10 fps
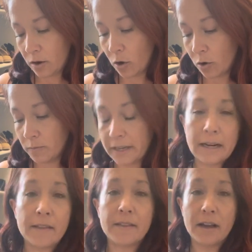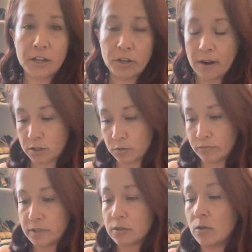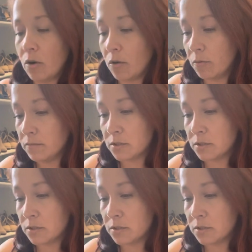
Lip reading: home, like the actual physical home.